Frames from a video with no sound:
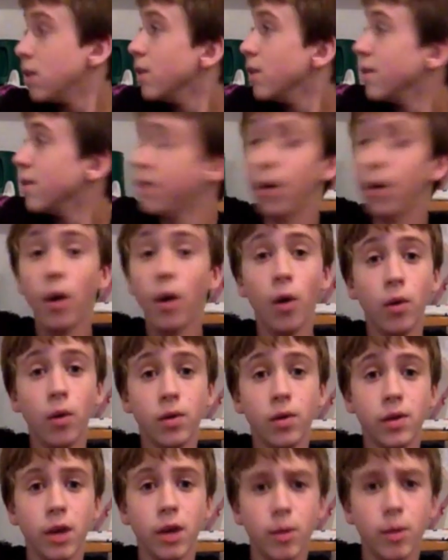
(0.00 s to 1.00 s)

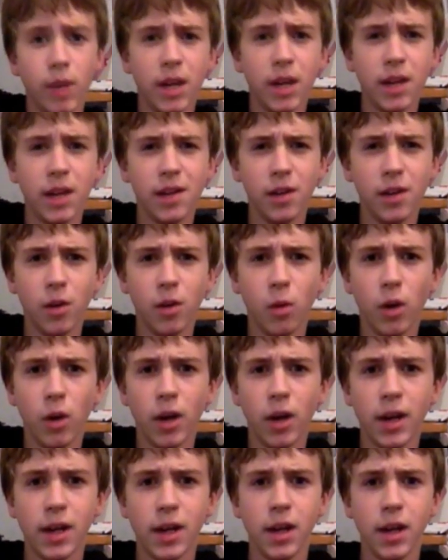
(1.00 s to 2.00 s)
So, a bit easier to
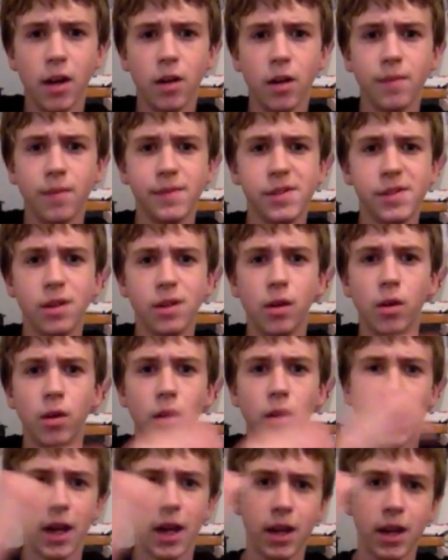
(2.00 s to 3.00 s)
work in here. So,
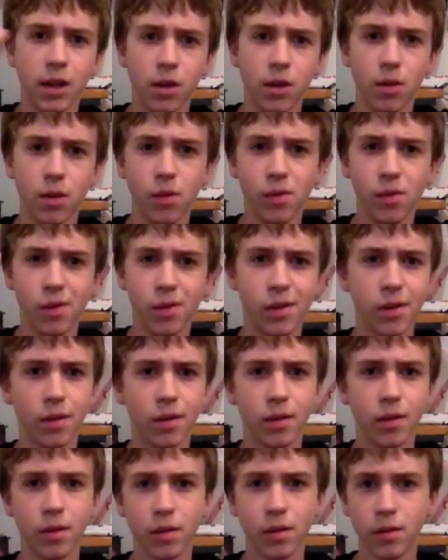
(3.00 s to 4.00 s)
I can
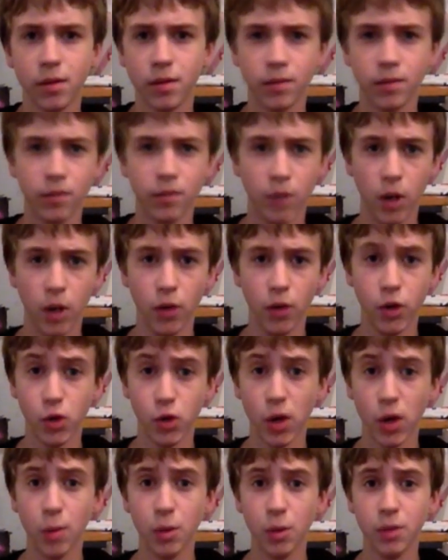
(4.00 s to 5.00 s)
use, the
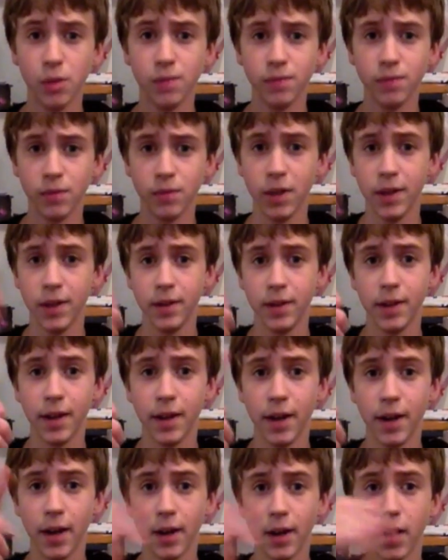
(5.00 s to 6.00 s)
Dremel and
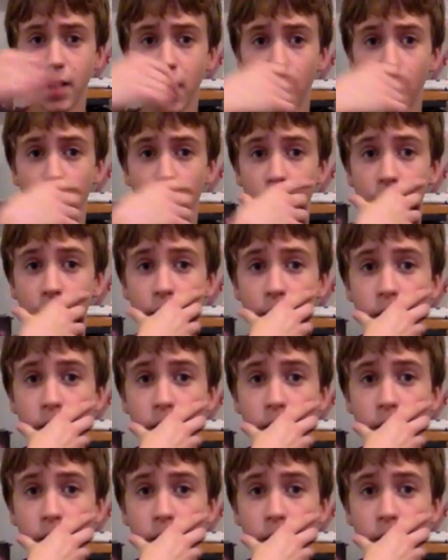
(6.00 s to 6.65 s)
get it on camera.